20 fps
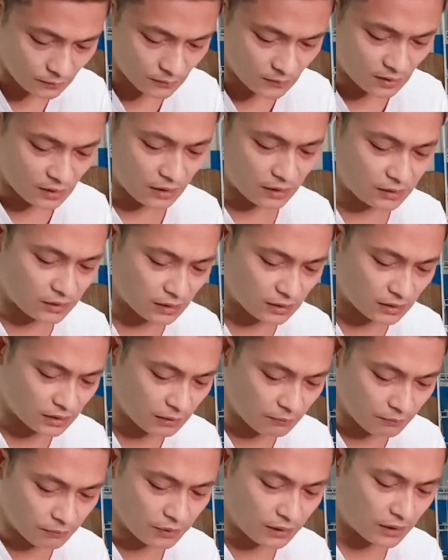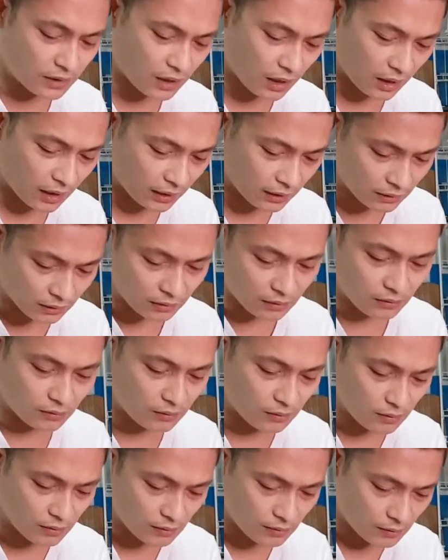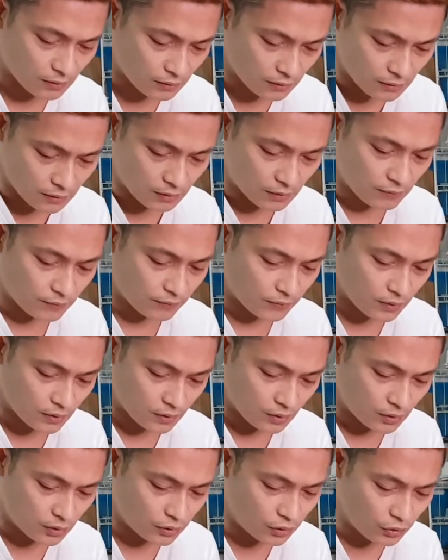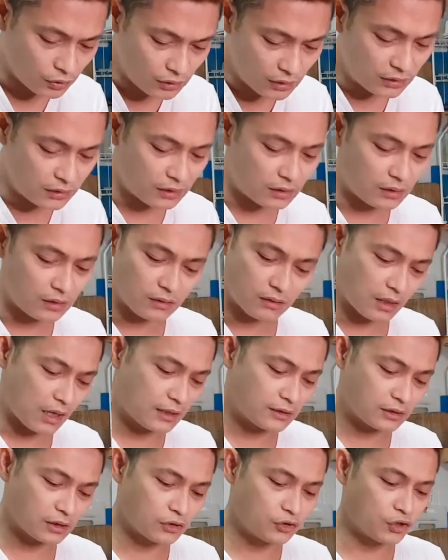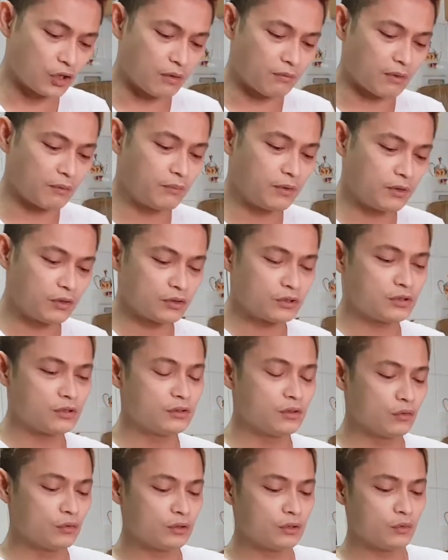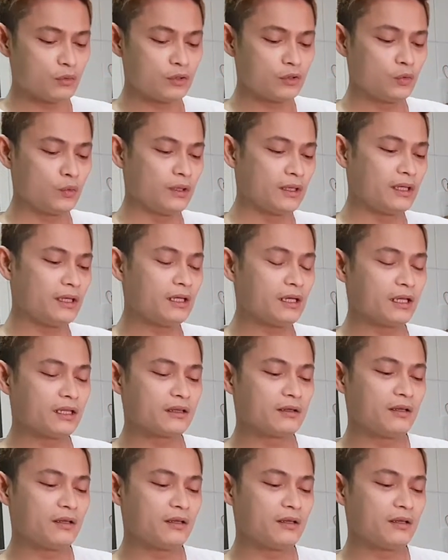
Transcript: Then just simply cut it. You don't need extra drama because you're the only one who will eat it.